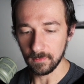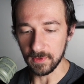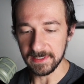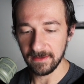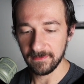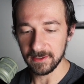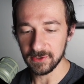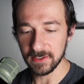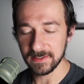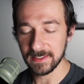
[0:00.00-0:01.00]
Once that
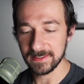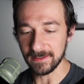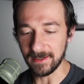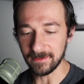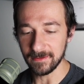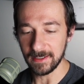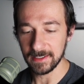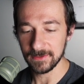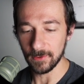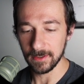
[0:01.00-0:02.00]
finishes, select the
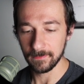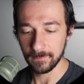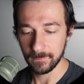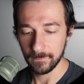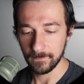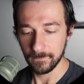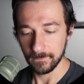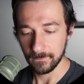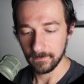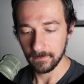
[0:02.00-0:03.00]
next one,
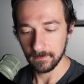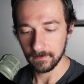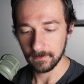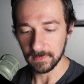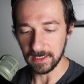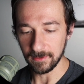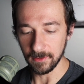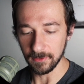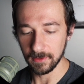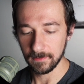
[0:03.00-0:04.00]

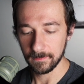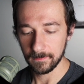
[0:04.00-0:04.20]
download.